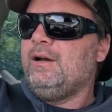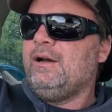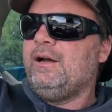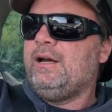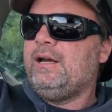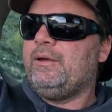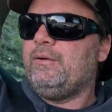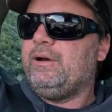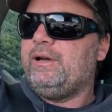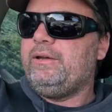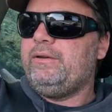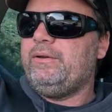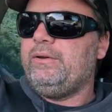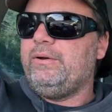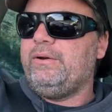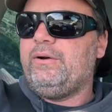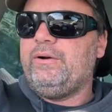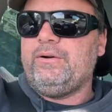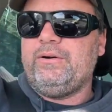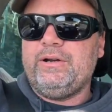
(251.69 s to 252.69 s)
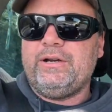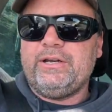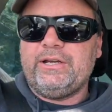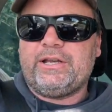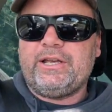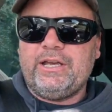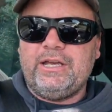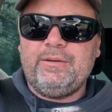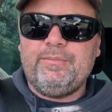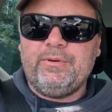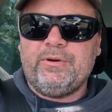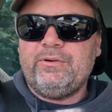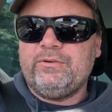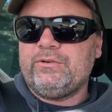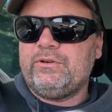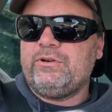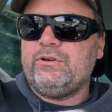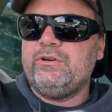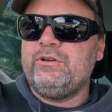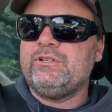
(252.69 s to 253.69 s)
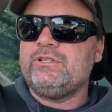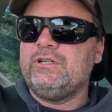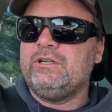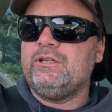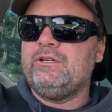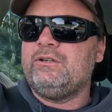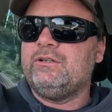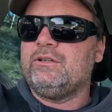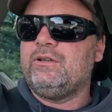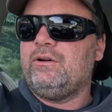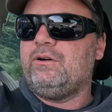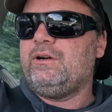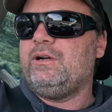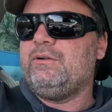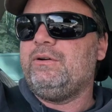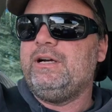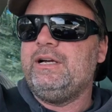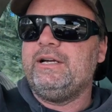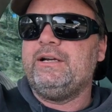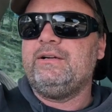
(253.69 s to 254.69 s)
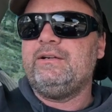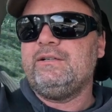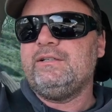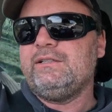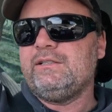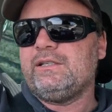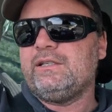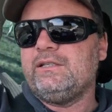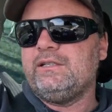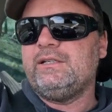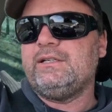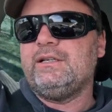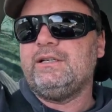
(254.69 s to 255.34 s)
Anyway, I'm going to keep on cruising along the highway guys, and